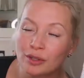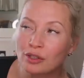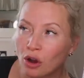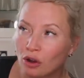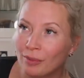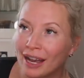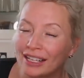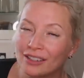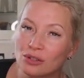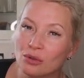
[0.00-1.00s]
with tile
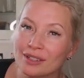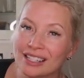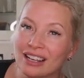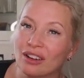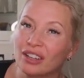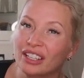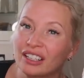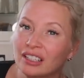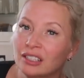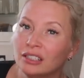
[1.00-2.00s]
paint, there's always that,
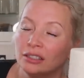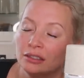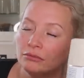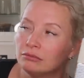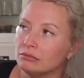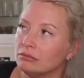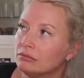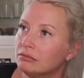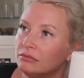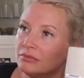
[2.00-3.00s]
like,
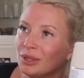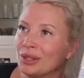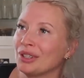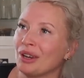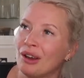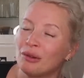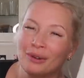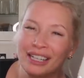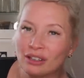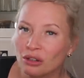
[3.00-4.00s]
I don't know,
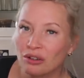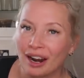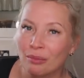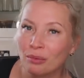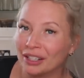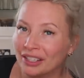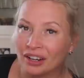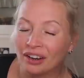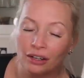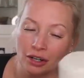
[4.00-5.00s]
will it look crap, will it
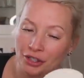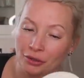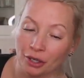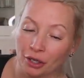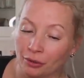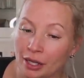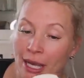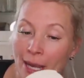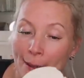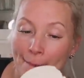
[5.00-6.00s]
not, I don't know.
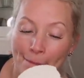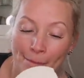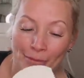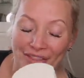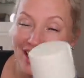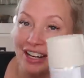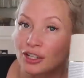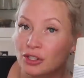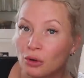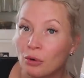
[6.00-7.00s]
But then I
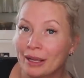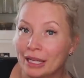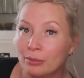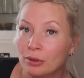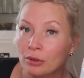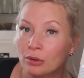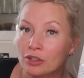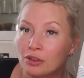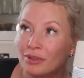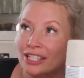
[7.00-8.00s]
saw
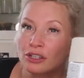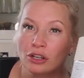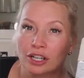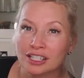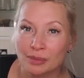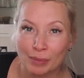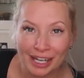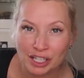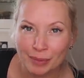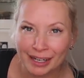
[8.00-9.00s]
somebody done like a
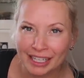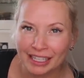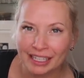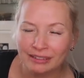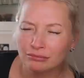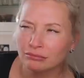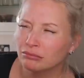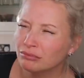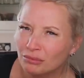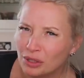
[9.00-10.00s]
splashback in it,
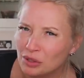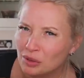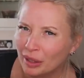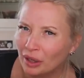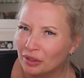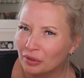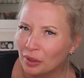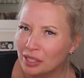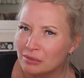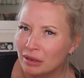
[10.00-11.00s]
which was a bit odd if you
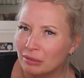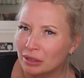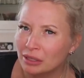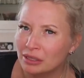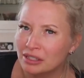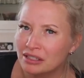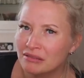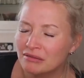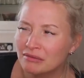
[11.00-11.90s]
ask me, because